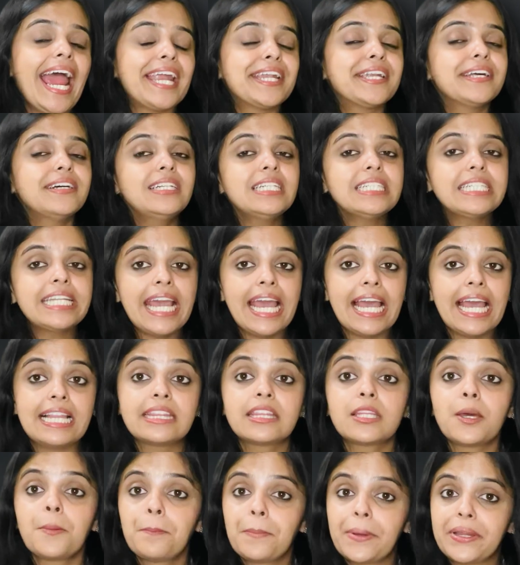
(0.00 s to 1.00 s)
Adult
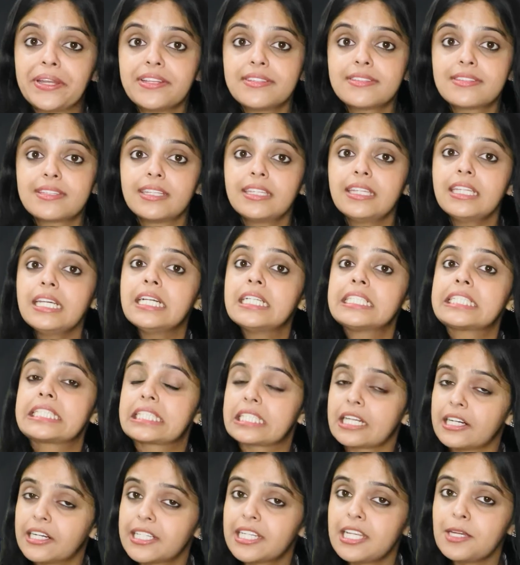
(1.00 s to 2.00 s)
health medicine
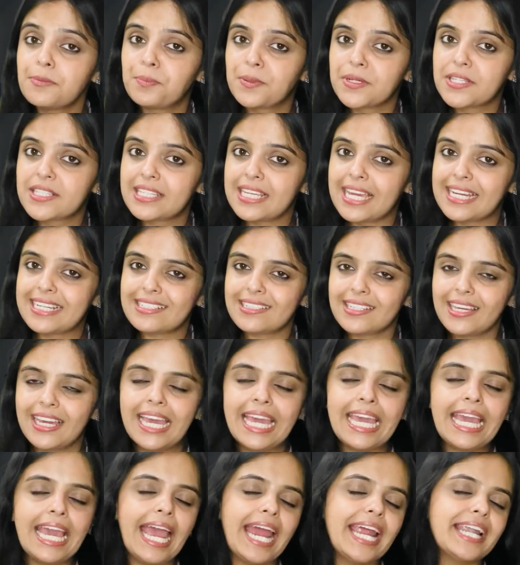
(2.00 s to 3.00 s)
30%,
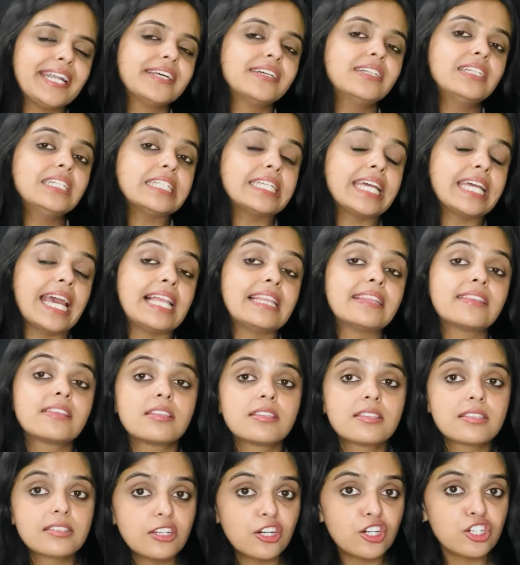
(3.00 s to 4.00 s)
adult
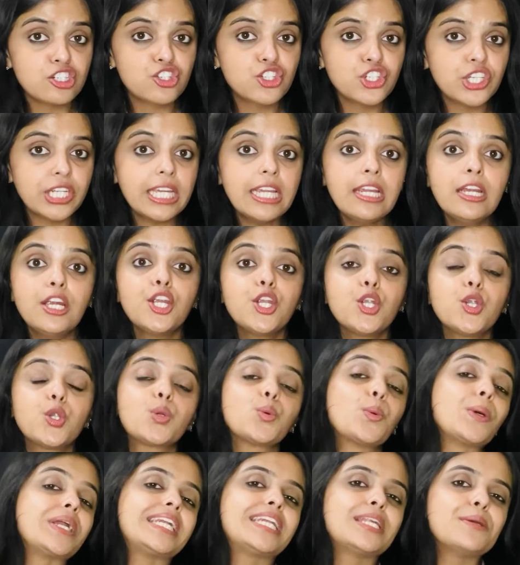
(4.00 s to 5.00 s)
health surgery
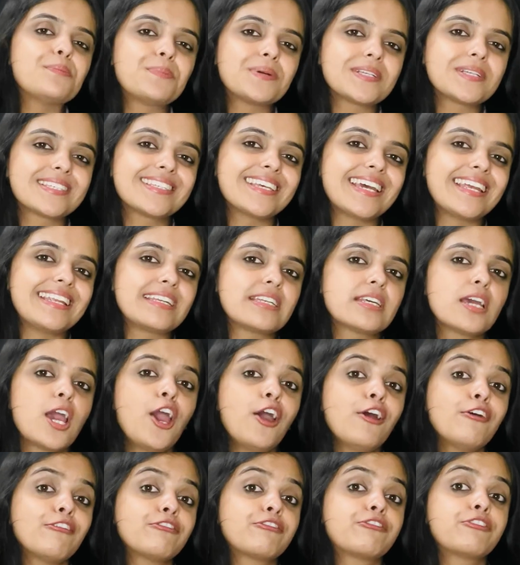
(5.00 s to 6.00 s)
20%,
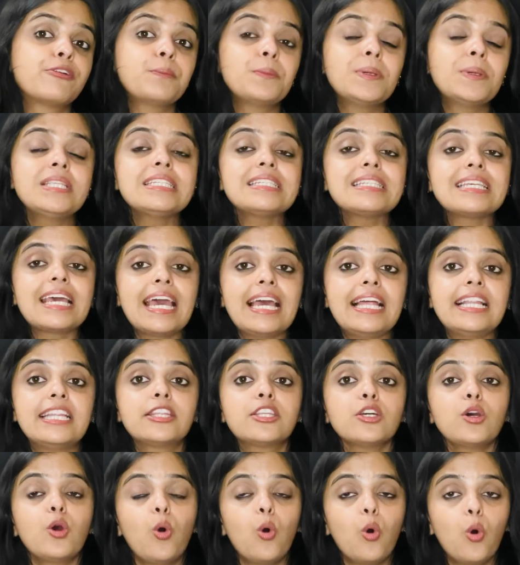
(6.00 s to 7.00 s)
women's
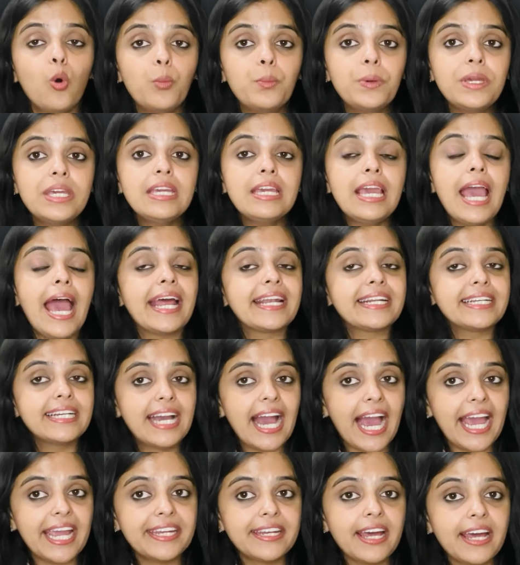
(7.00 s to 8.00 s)
health OB and
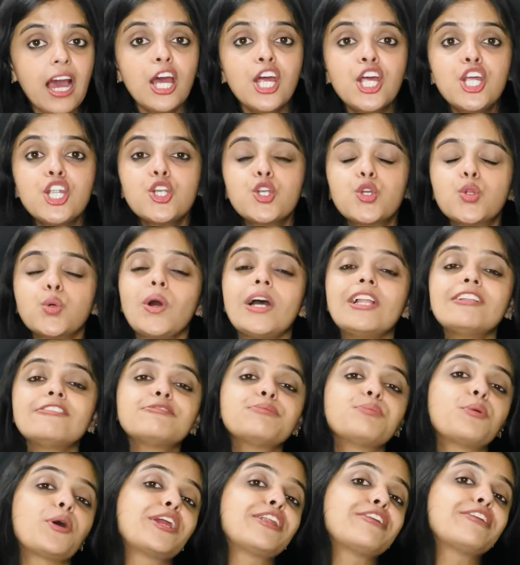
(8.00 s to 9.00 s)
gynae
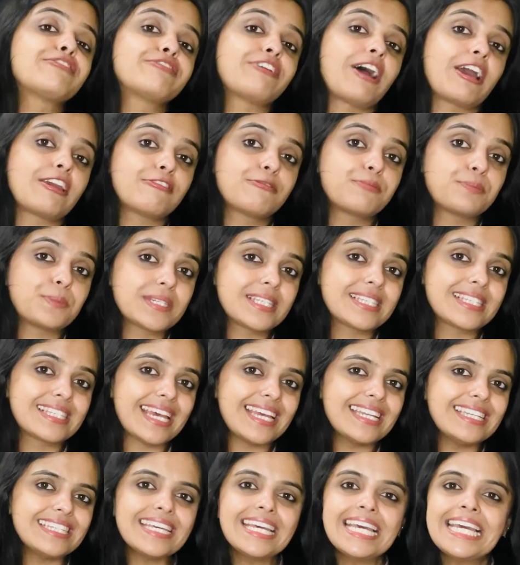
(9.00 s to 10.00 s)

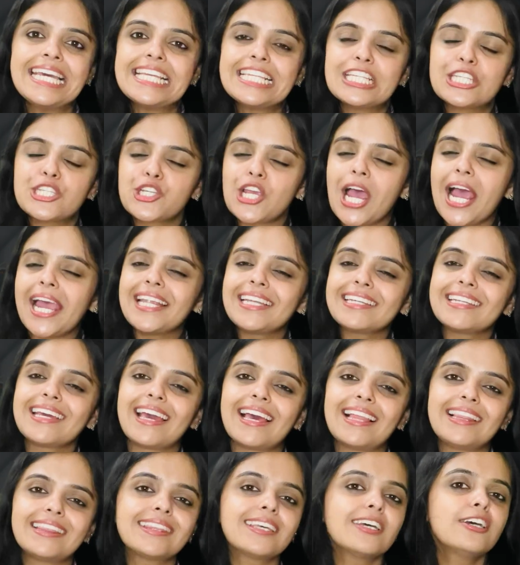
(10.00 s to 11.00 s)
12.5%, child
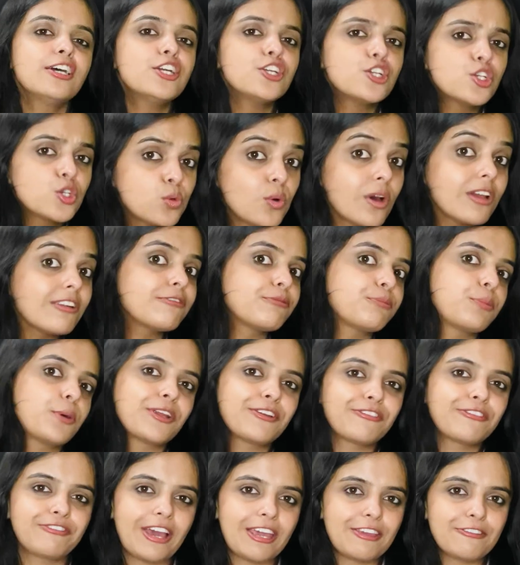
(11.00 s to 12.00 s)
health
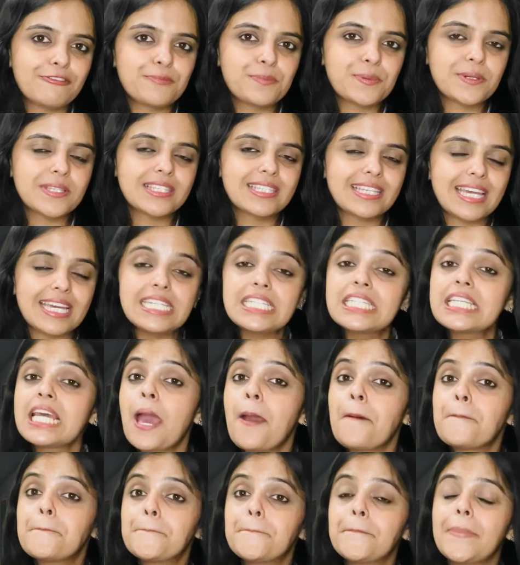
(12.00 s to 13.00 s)
12.5%,
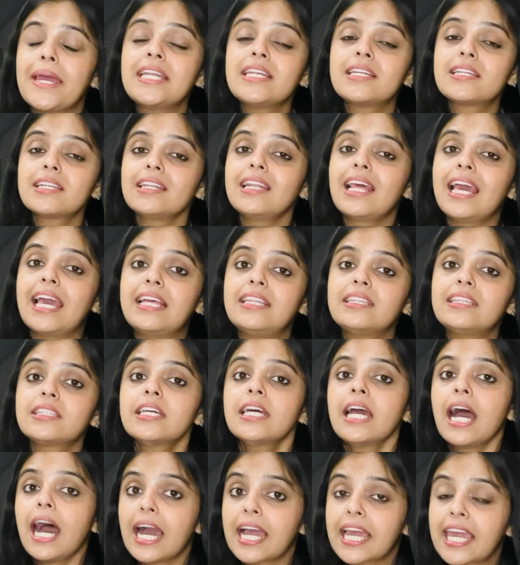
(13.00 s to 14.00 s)
mental health
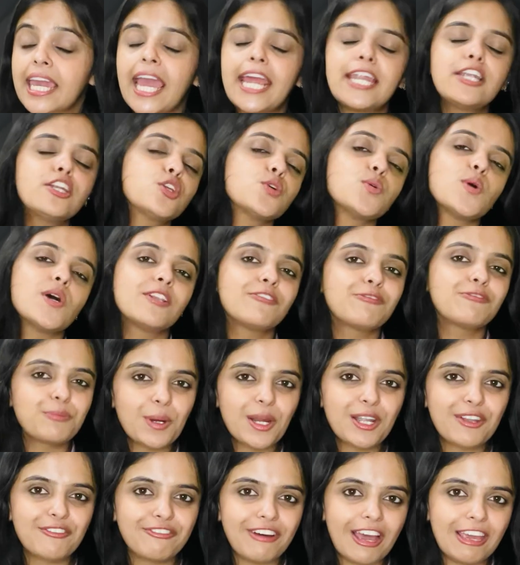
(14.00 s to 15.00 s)
again
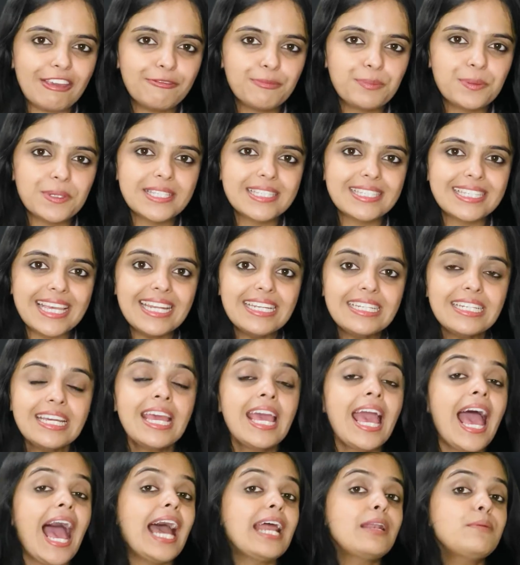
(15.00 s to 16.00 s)
12.5%
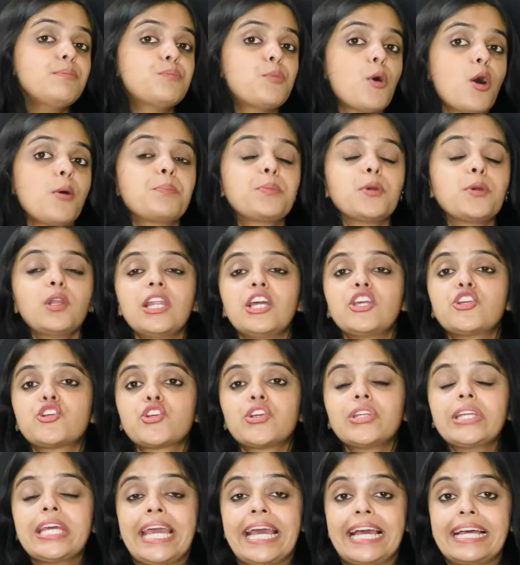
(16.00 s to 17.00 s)
and
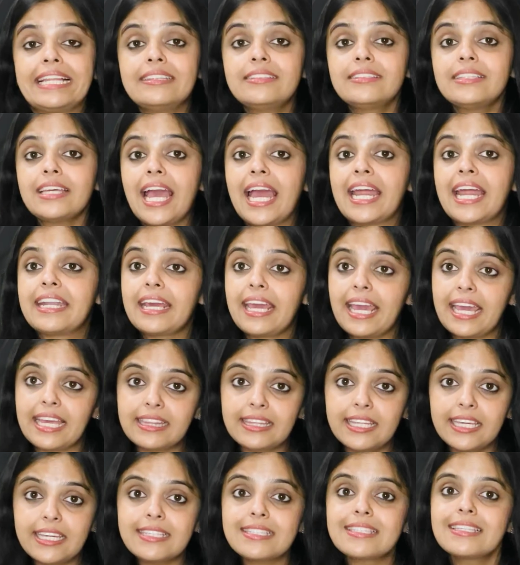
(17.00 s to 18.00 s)
population health and
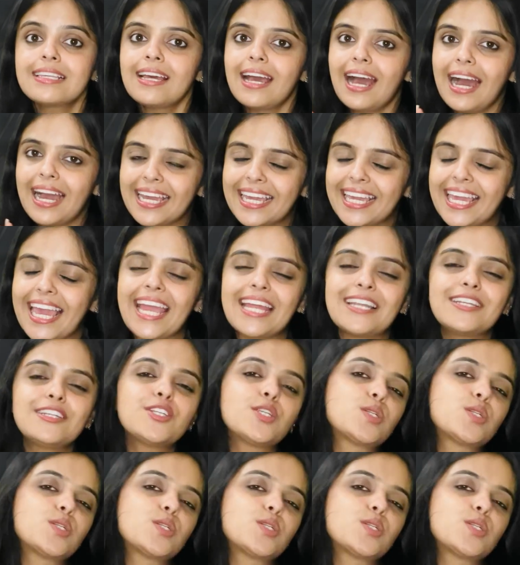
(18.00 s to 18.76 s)
ethics again